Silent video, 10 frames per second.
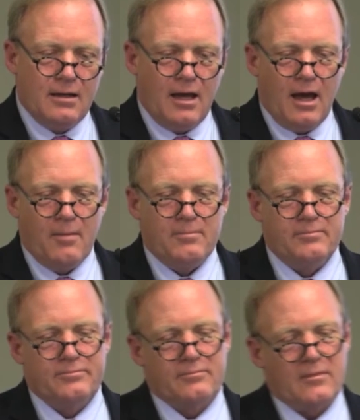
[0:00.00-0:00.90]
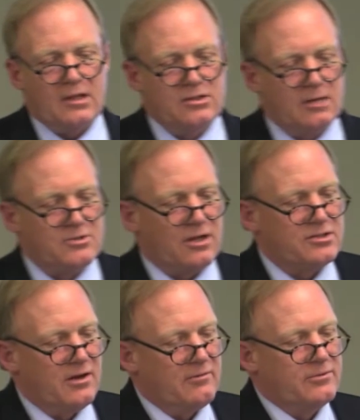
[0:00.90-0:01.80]
go. Ships
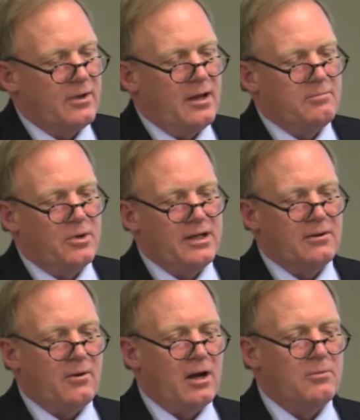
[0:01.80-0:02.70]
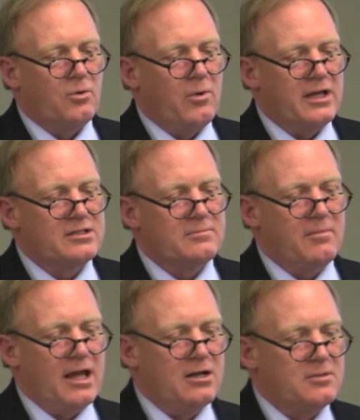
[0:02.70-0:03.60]
also have pretty incredible waste
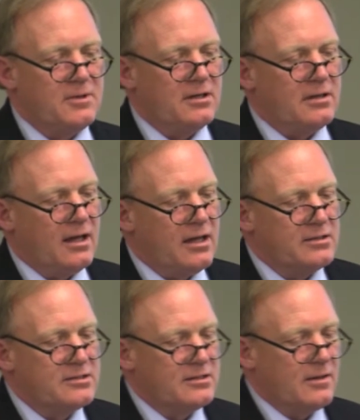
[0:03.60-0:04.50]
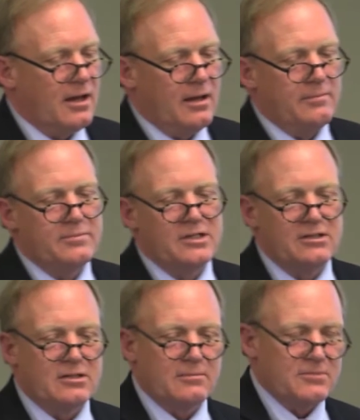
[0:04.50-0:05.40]
management
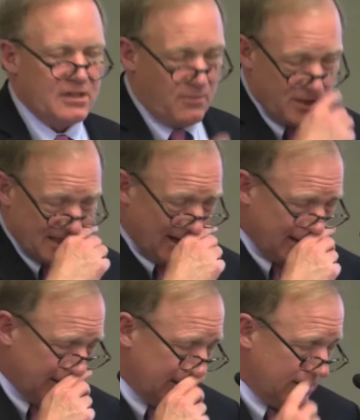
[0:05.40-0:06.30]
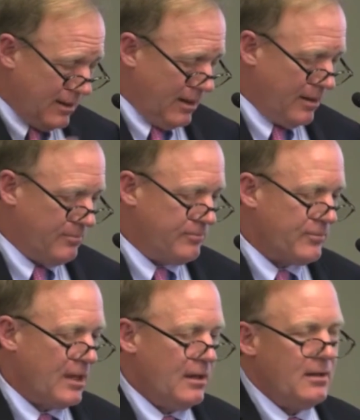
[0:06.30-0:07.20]
systems and recycling.
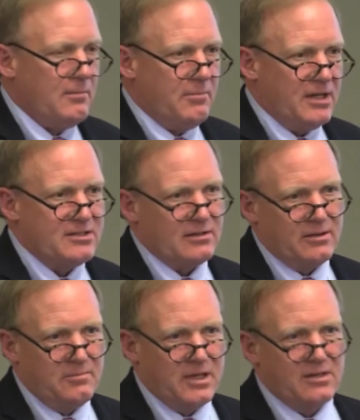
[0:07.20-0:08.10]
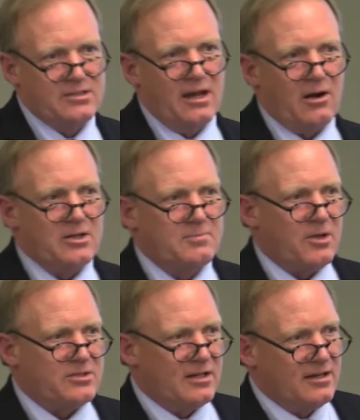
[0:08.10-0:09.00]
Basically, because they are
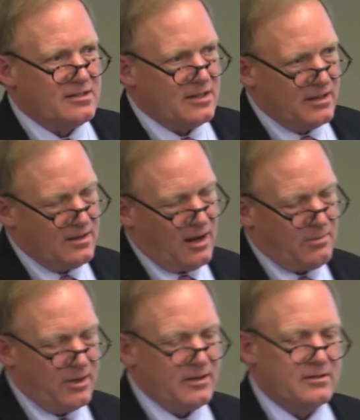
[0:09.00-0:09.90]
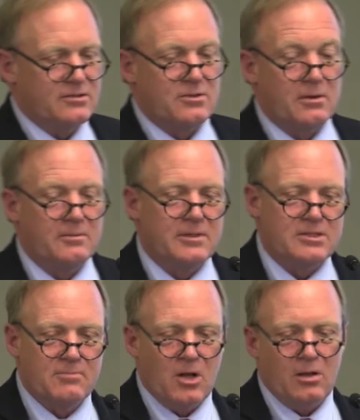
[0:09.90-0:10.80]
small cities, they operate in an extremely
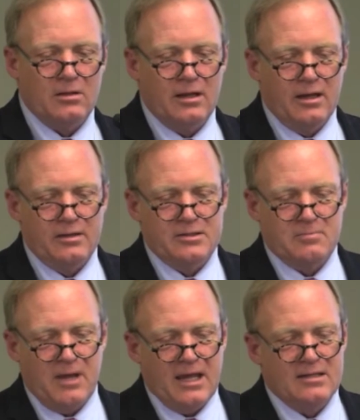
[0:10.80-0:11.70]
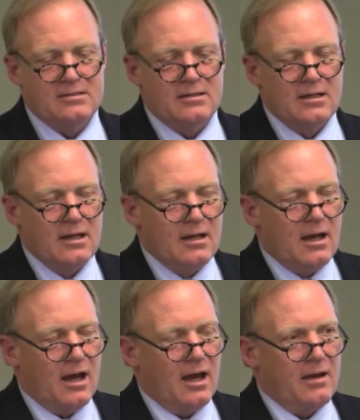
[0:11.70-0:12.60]
small space.
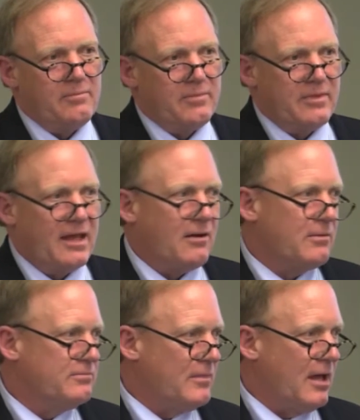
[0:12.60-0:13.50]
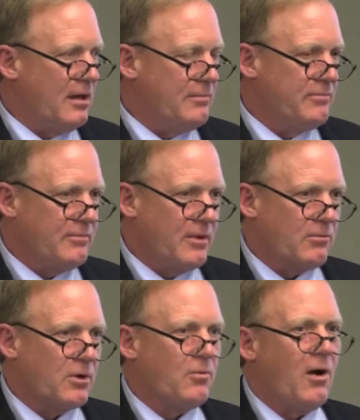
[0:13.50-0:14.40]
They are
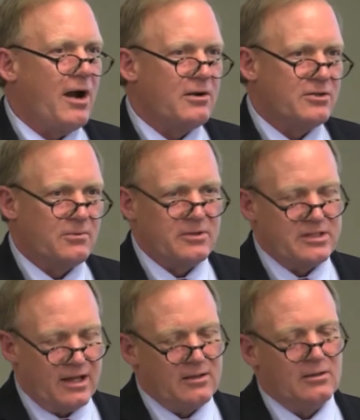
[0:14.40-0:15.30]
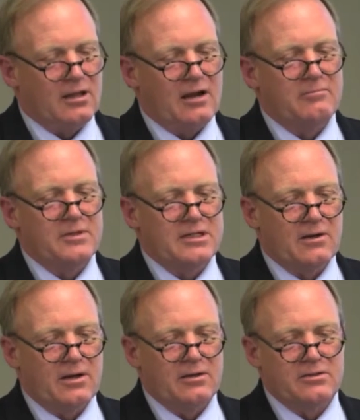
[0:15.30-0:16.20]
required to recycle a lot of
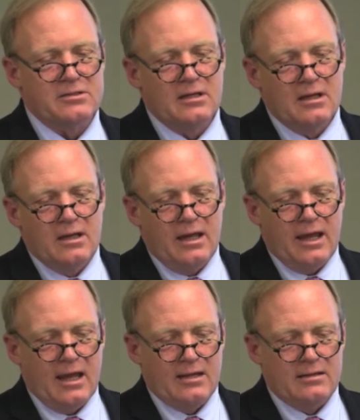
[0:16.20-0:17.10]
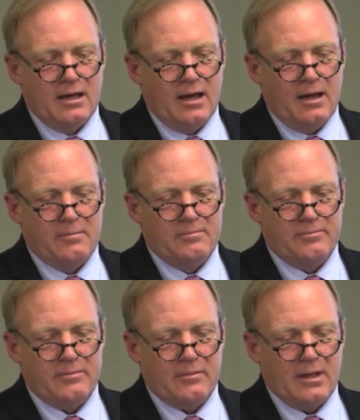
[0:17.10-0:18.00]
materials and